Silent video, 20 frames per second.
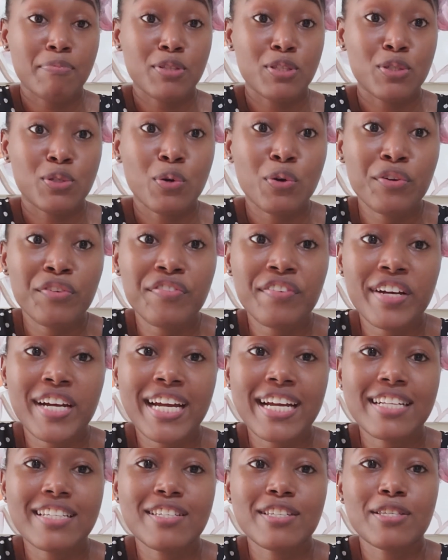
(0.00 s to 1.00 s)
Don't
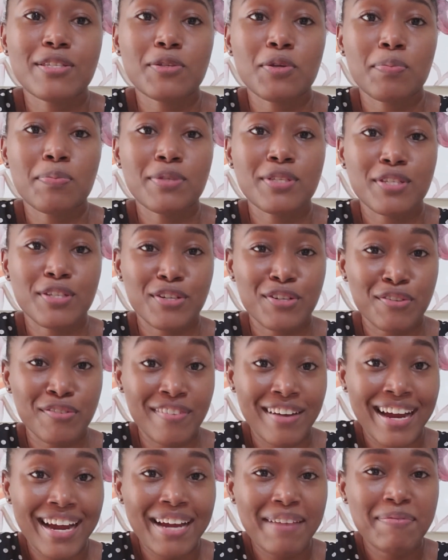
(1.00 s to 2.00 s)
forget to
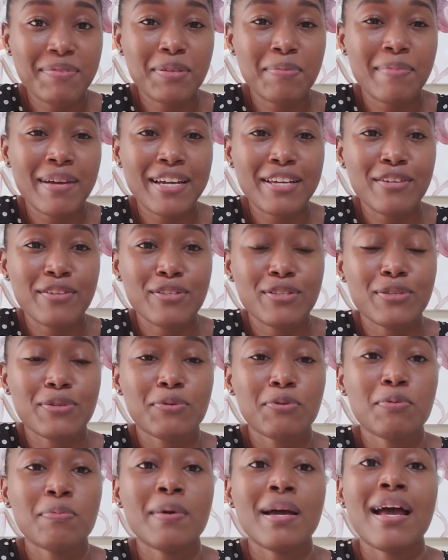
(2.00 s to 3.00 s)
subscribe to my
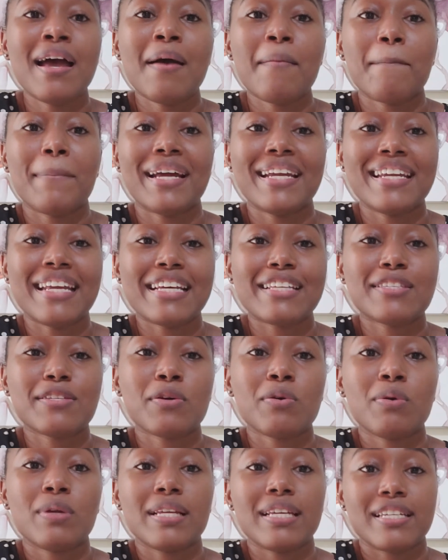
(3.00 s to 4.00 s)
YouTube. My next
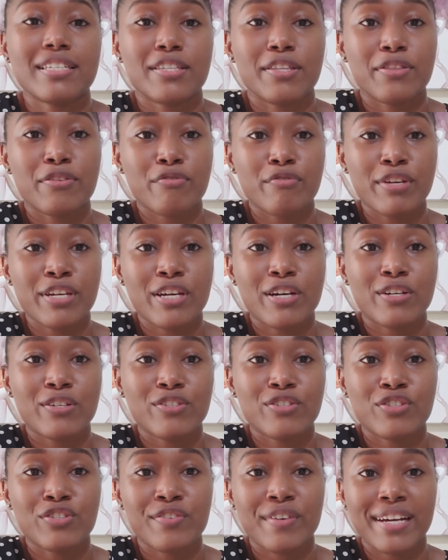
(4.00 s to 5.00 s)
goal is
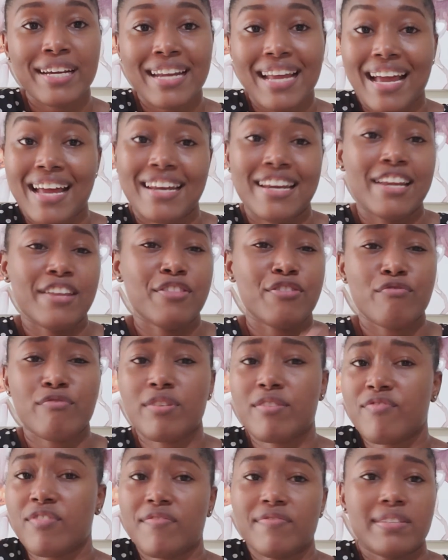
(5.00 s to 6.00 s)
300, and then
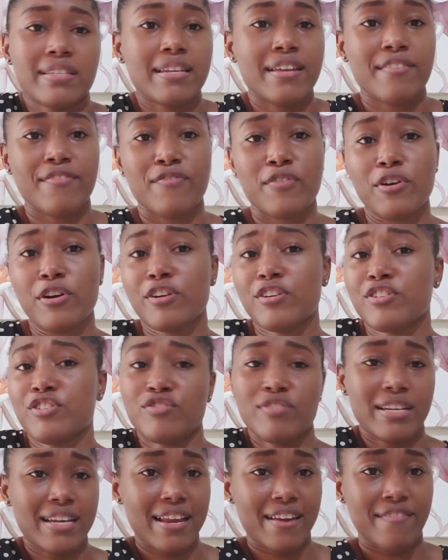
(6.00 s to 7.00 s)
350, then
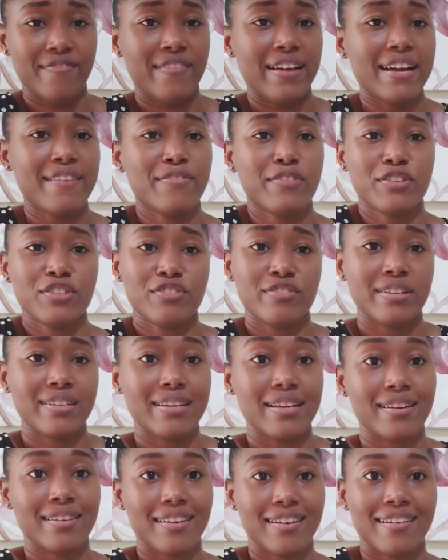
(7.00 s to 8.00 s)
400, then 500,
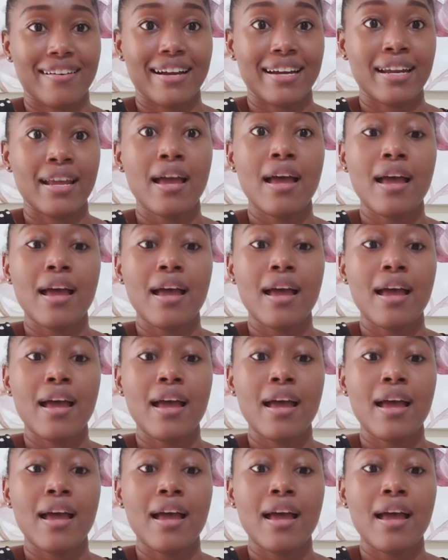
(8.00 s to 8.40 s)
then grand.